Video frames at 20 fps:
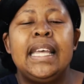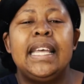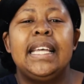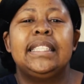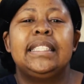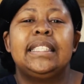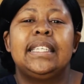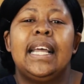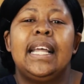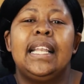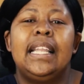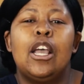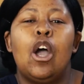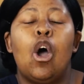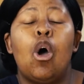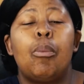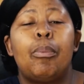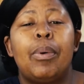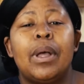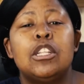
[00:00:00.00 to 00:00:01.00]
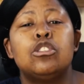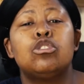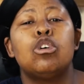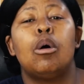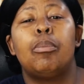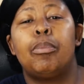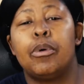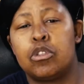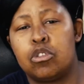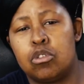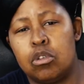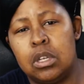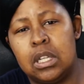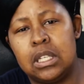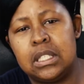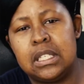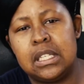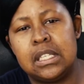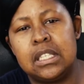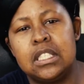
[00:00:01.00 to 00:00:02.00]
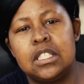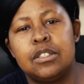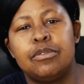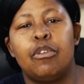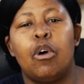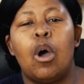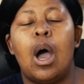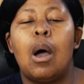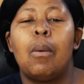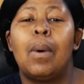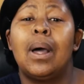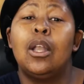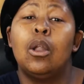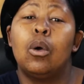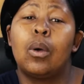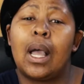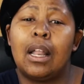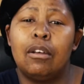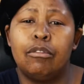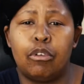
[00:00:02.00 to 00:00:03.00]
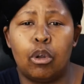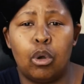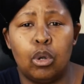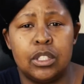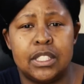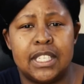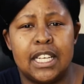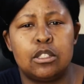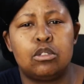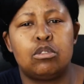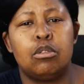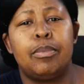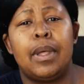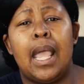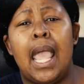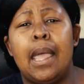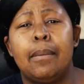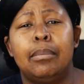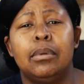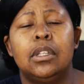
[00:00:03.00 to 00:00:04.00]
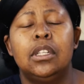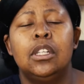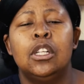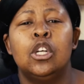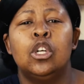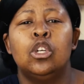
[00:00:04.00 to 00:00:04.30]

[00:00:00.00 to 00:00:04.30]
It really opens opportunities for our local volunteers to be able